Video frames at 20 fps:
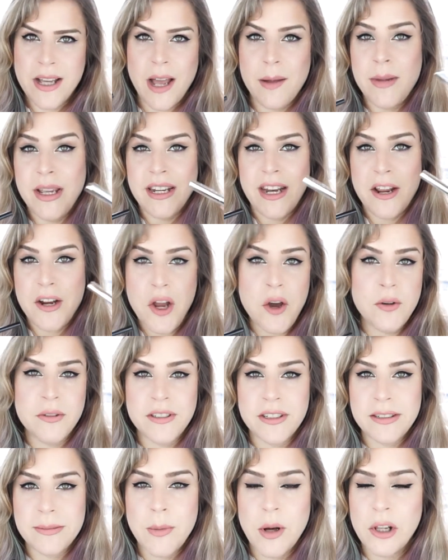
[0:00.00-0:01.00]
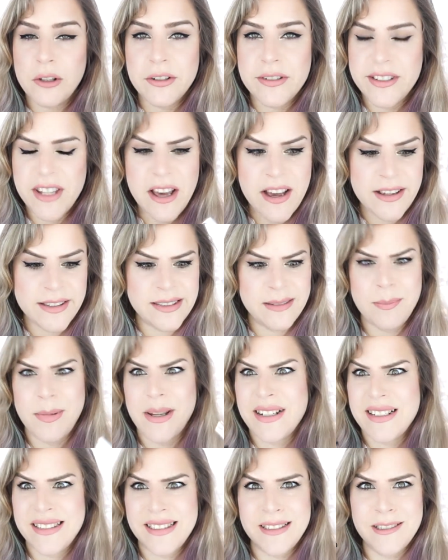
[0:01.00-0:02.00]
I mean, I know it's a smaller size, but
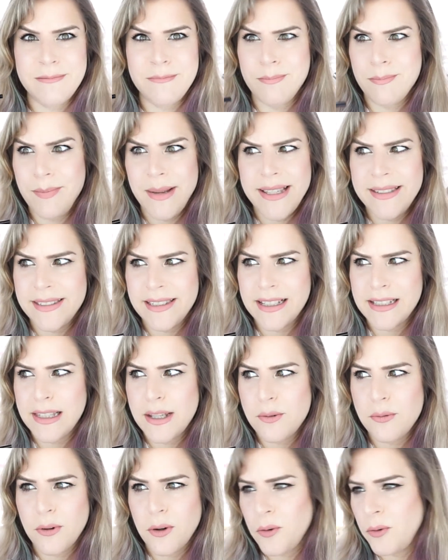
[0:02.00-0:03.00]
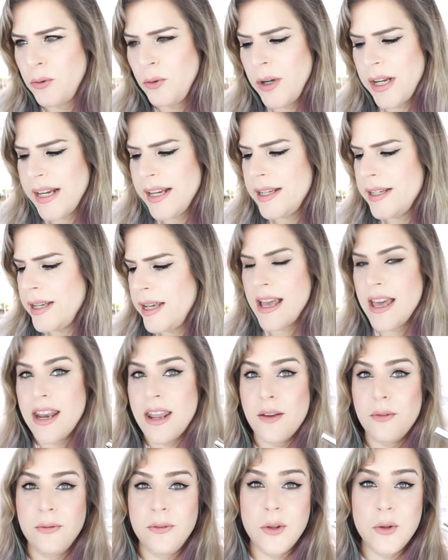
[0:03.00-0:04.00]
it's basically for free. And
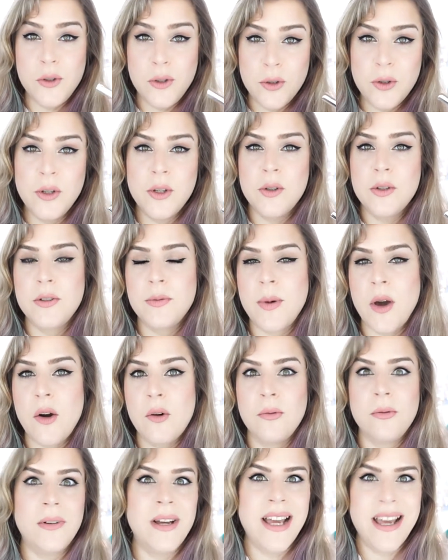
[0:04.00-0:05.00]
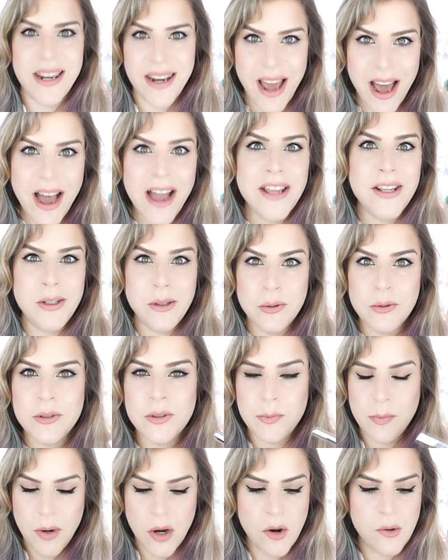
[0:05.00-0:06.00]
if you do use both, and I use
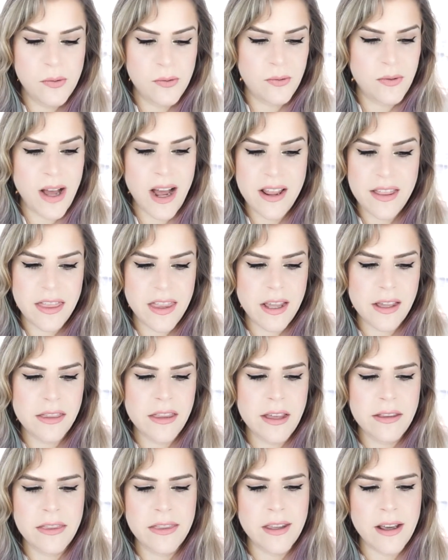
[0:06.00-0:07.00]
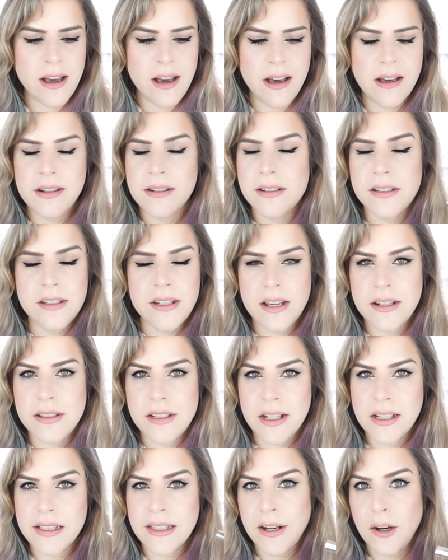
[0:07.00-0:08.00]
both, I think that the
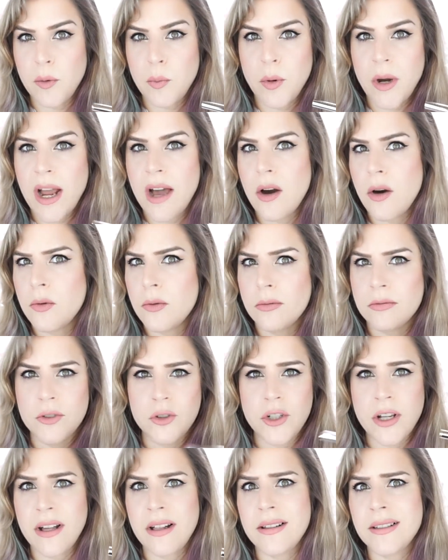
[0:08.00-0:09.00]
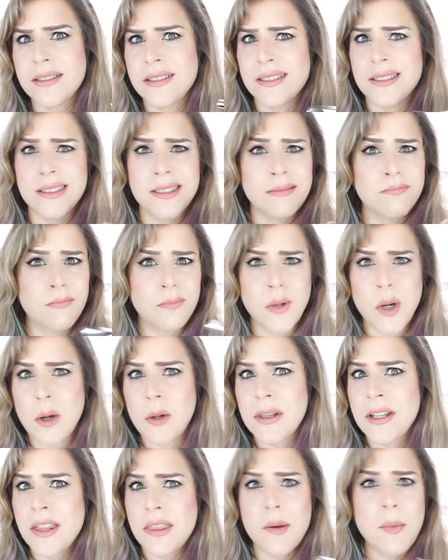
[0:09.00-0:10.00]
Anastasia clear brow gel is
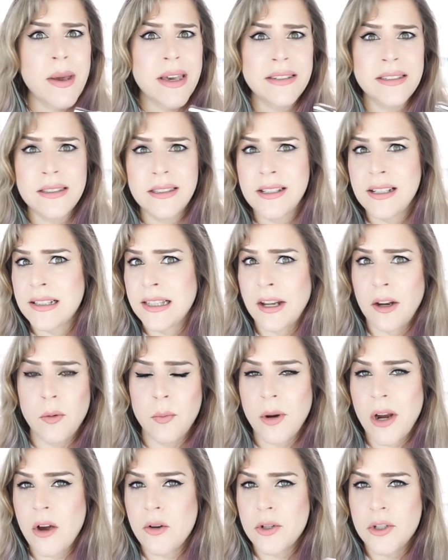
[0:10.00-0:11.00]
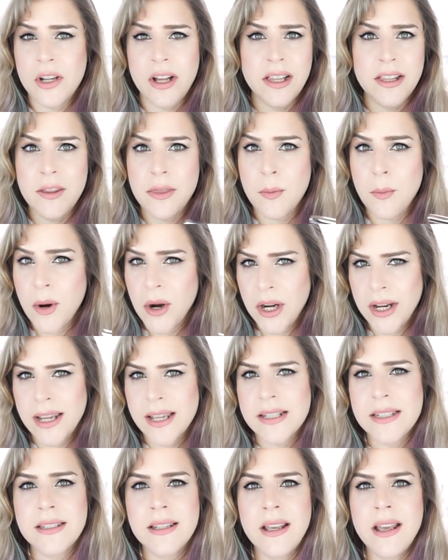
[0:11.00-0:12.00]
probably the best clear brow gel in the
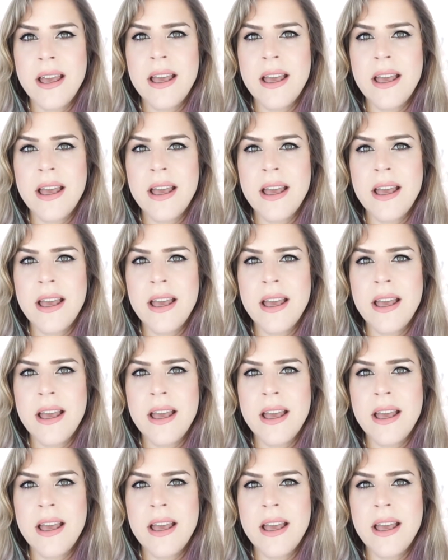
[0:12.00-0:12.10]
market.